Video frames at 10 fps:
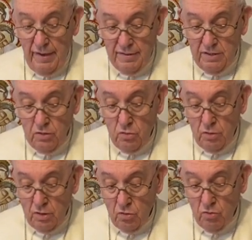
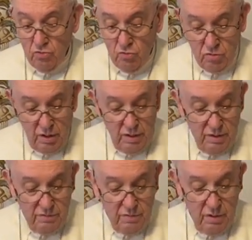gratitude to all of you
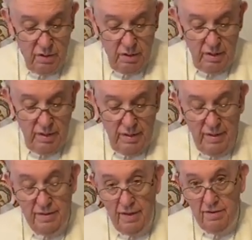who are
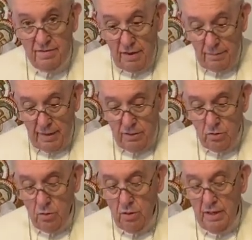celebrating
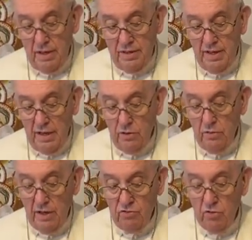this year
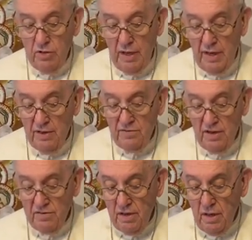of Thanksgiving
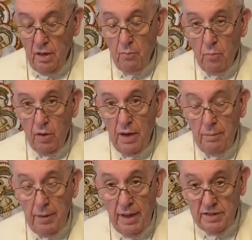for the
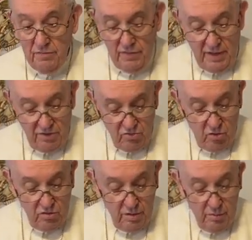beatification of your
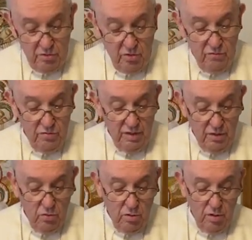founder,
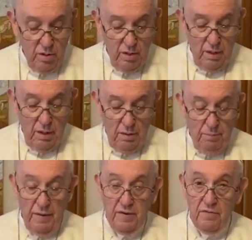Father Francis
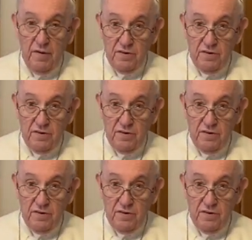Jordan.